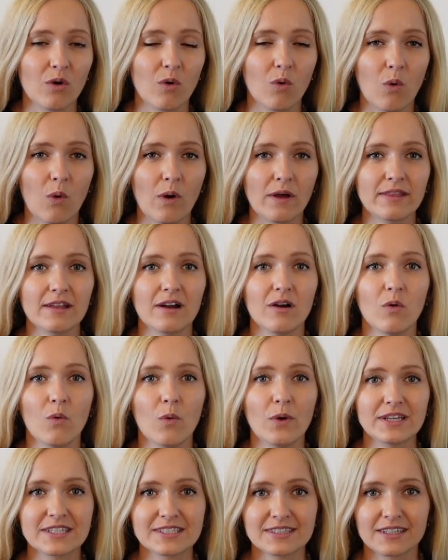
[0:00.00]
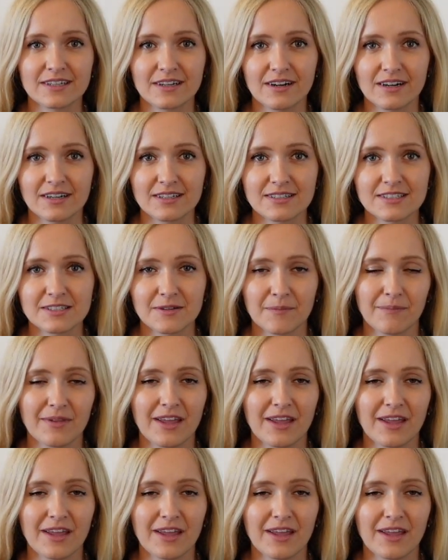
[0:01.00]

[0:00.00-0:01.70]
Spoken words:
on Oyster cards.